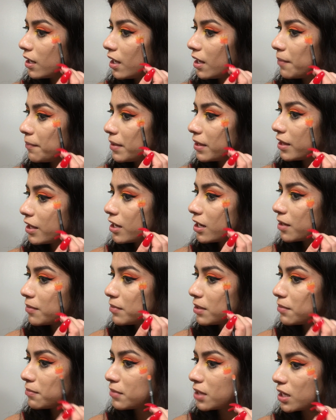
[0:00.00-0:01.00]
And by that I
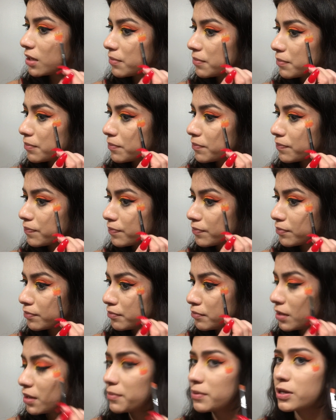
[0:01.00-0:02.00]
mean me.
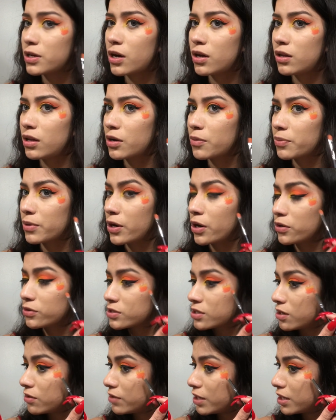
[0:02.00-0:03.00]
Maybe y'all are
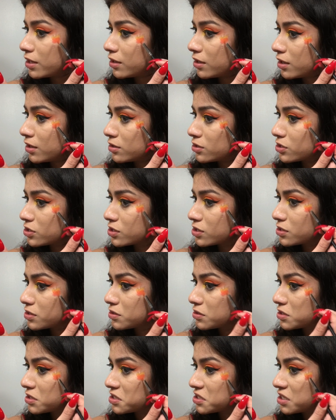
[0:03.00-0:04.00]
pros already and just
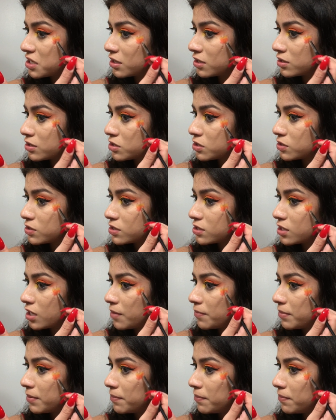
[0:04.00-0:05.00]
decided to
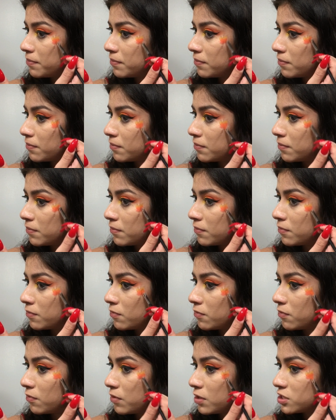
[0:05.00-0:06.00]
stop and
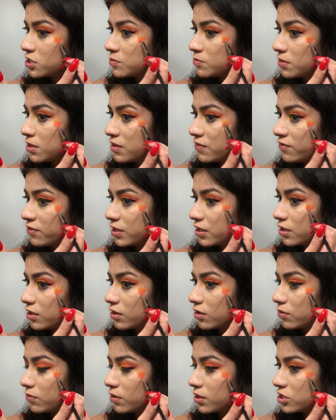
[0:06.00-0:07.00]
watch my
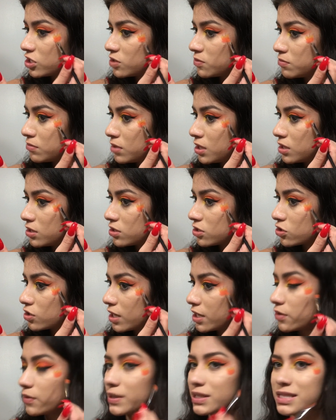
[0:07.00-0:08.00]
video. Watch me
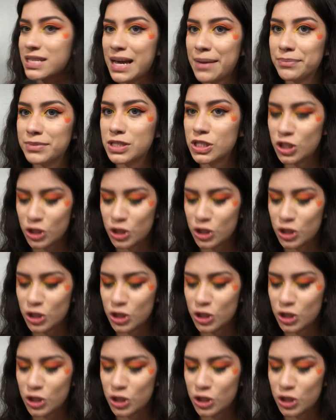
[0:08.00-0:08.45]
try to attempt to